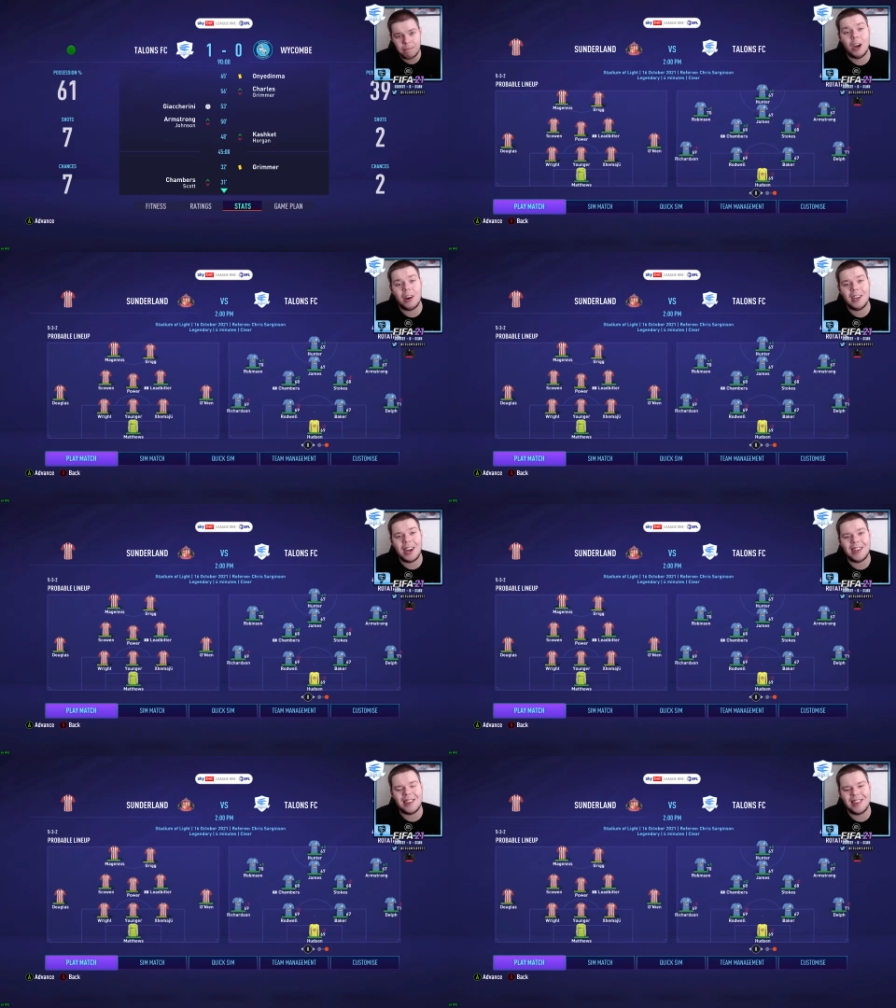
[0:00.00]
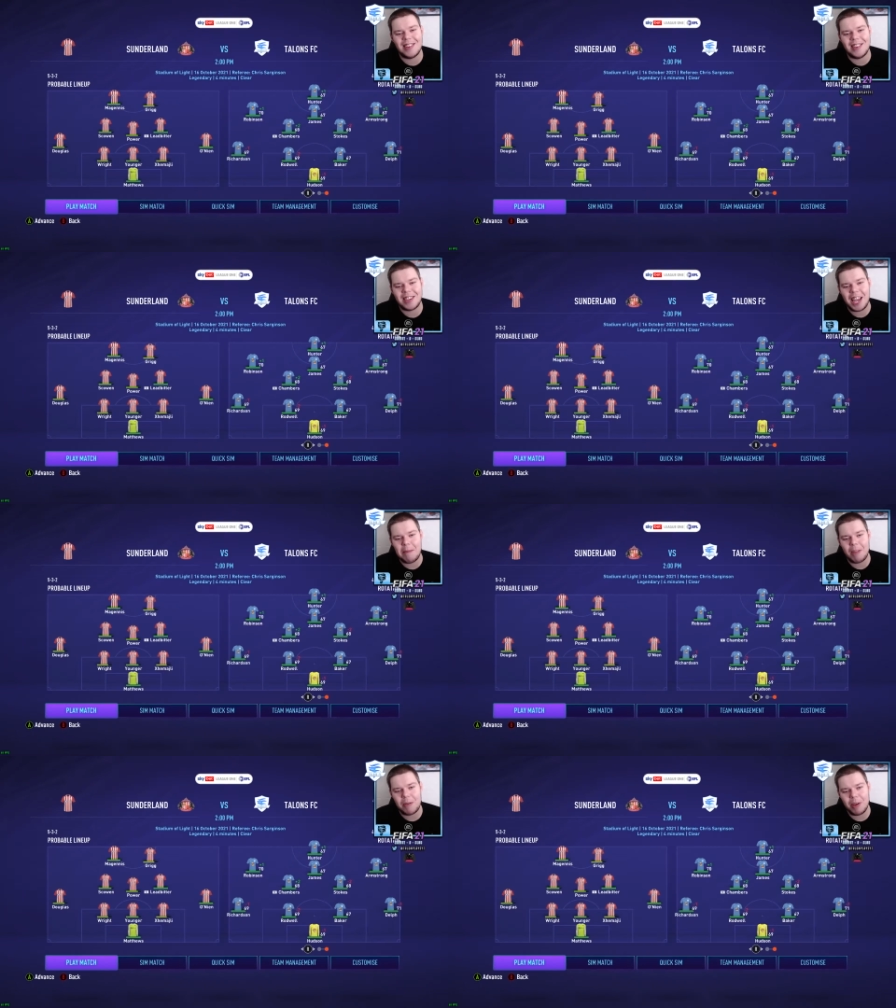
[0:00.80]
Alright guys, and this is the
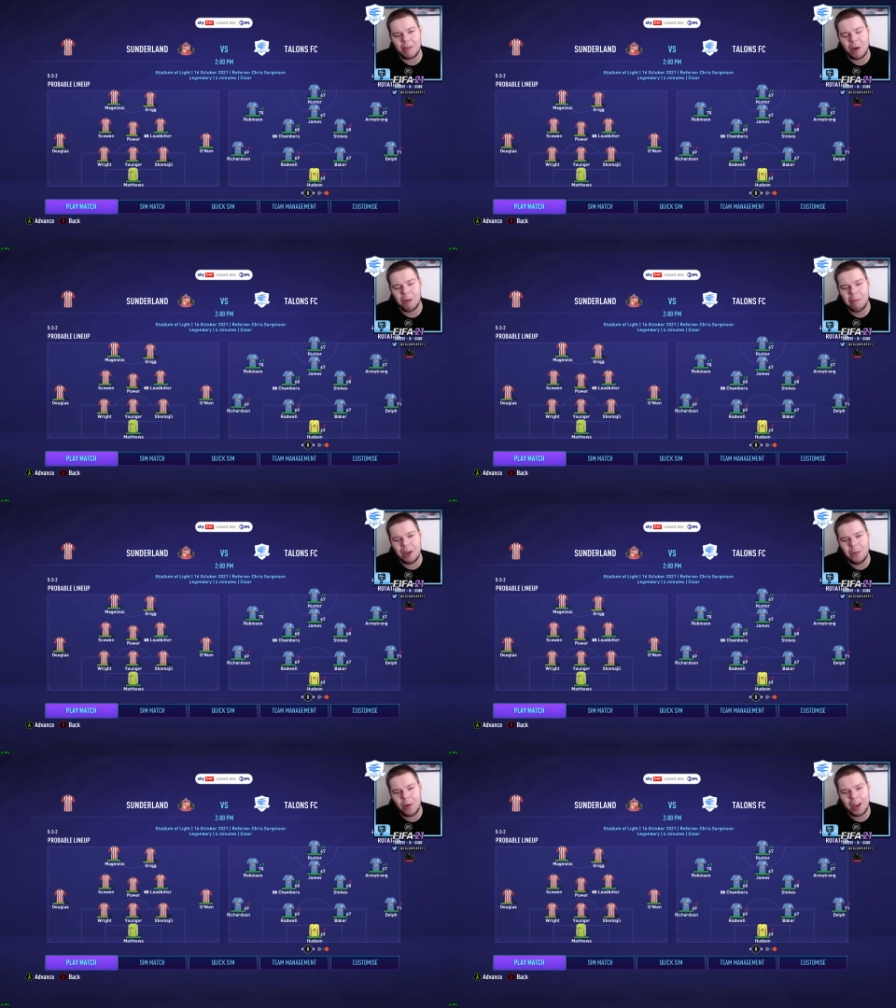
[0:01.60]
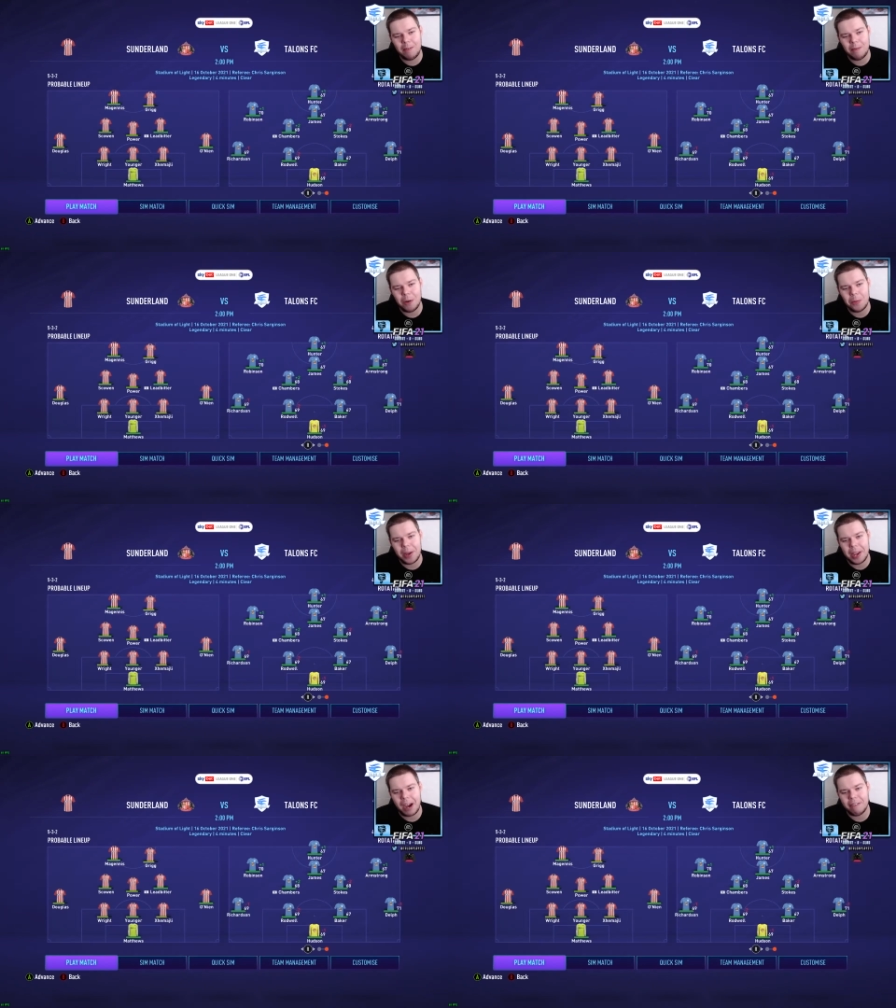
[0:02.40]
game that we've all been waiting for.
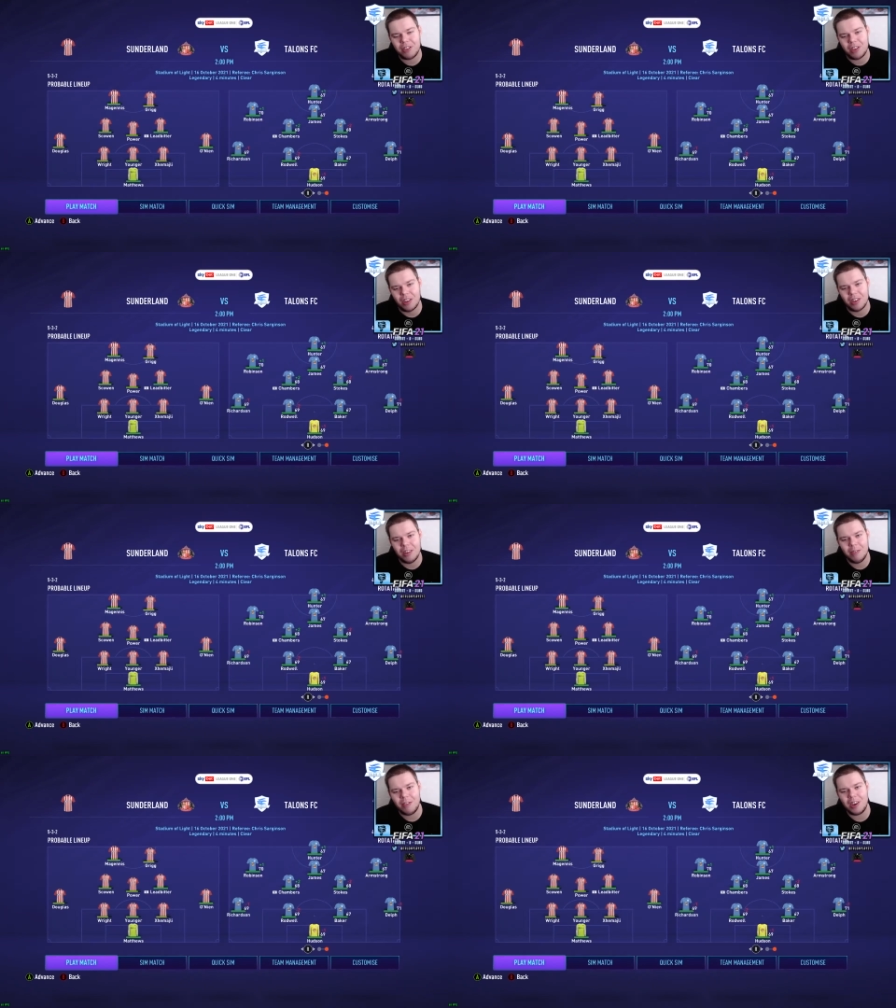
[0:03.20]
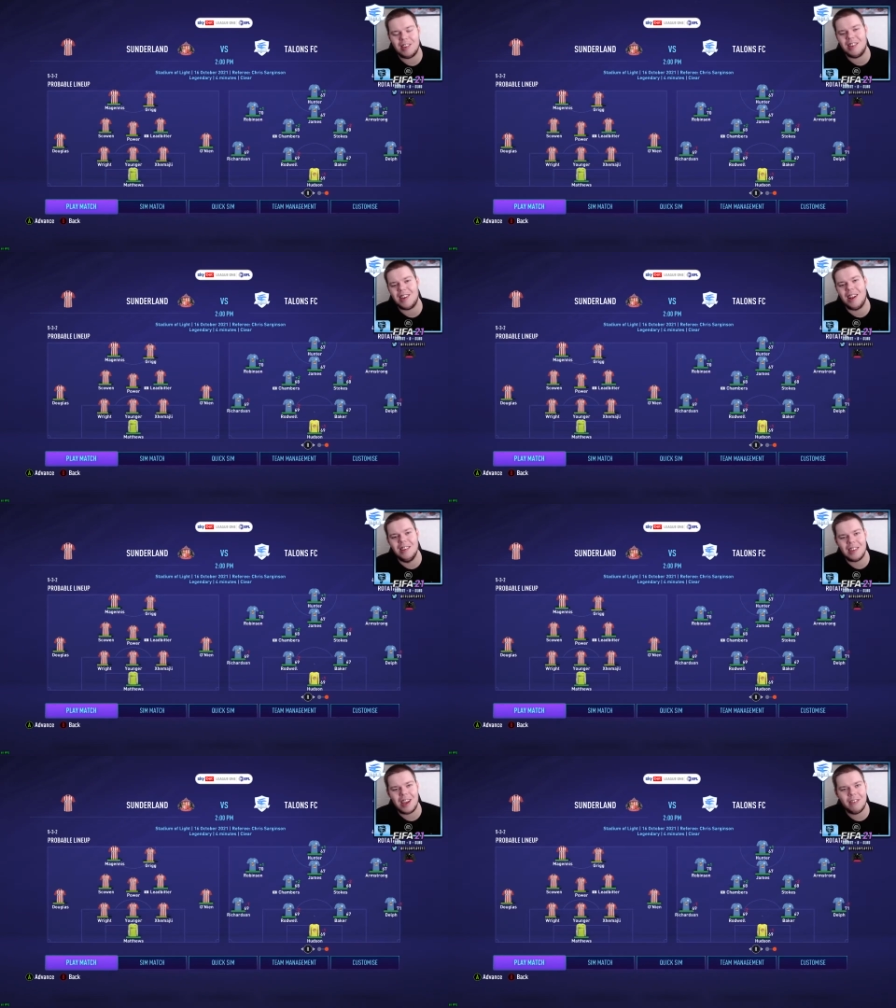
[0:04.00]
We have Sunderland versus
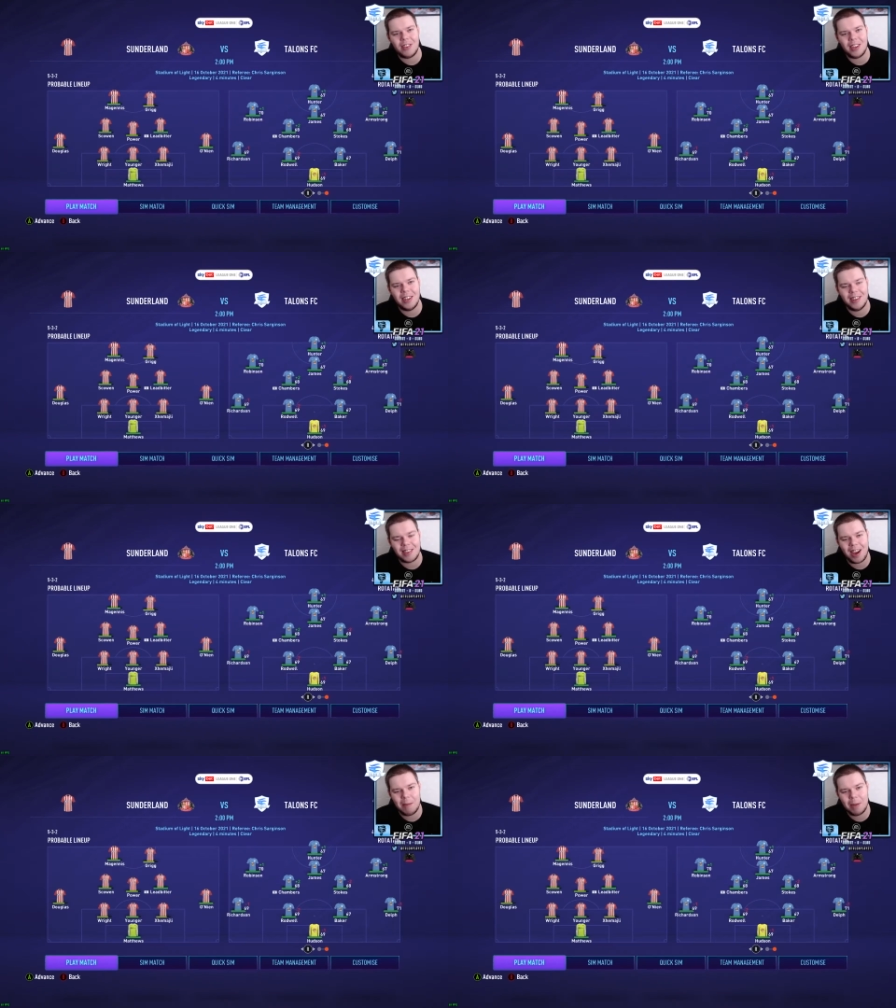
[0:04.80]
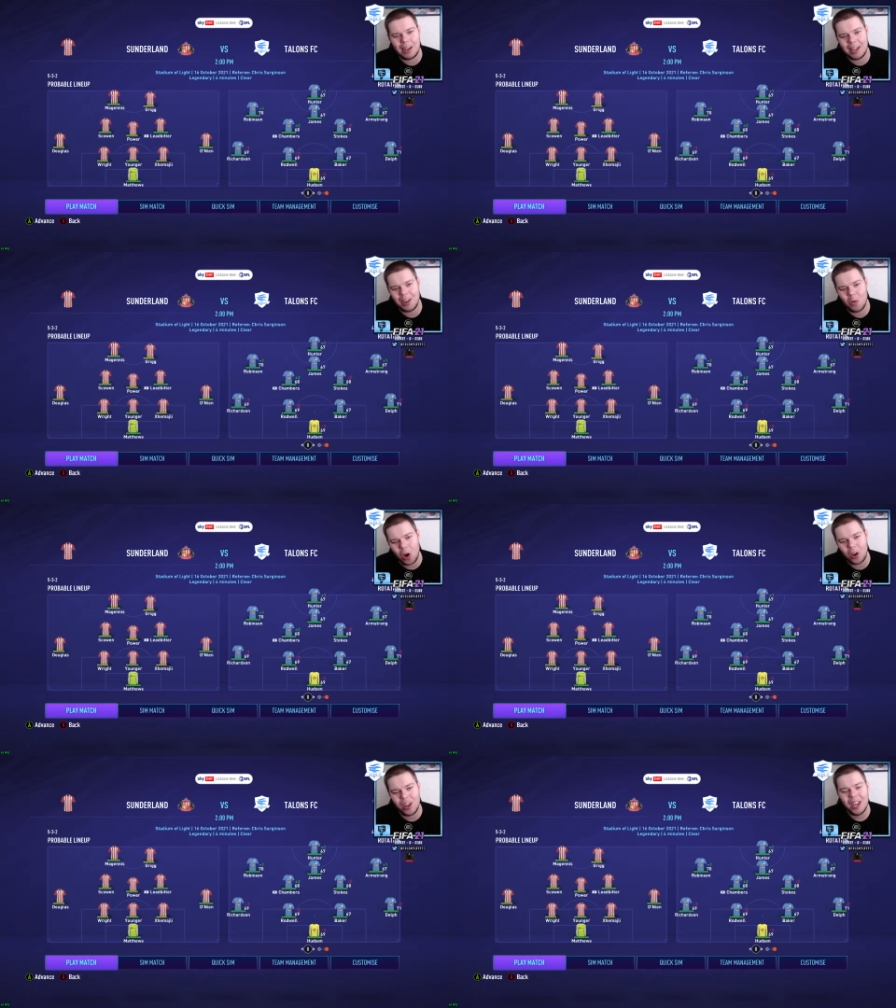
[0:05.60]
Talents FC in the Skybet League
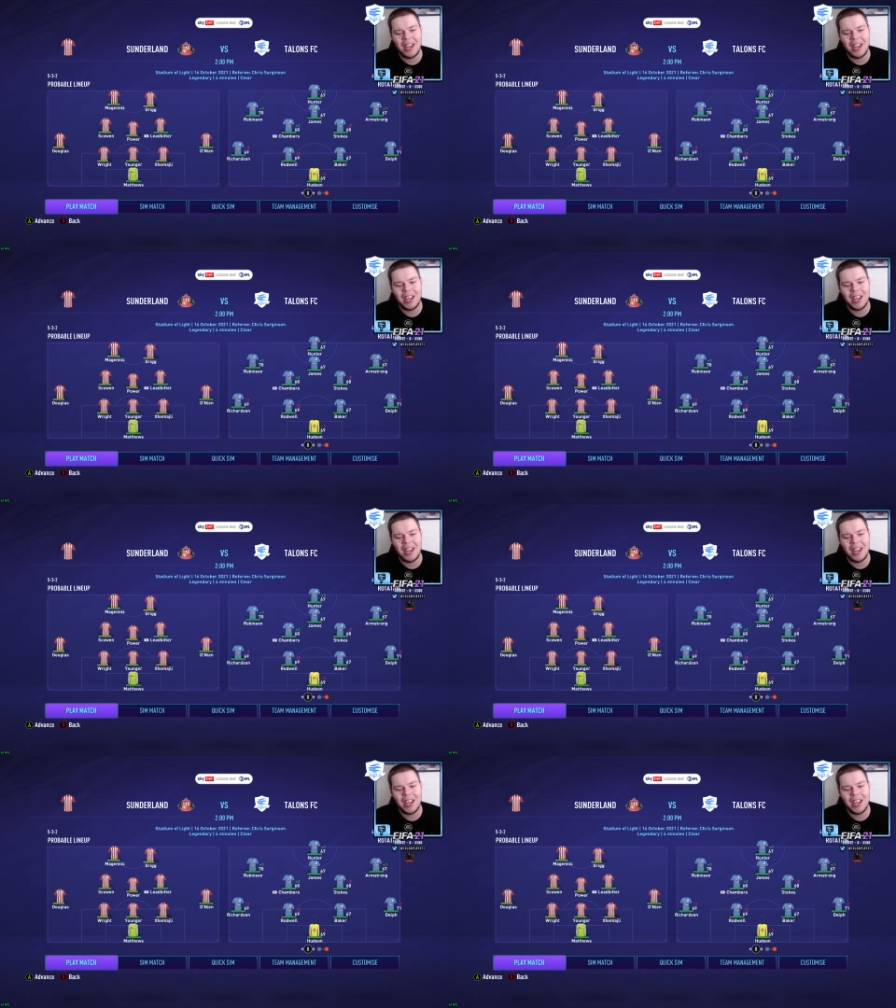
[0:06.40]
One.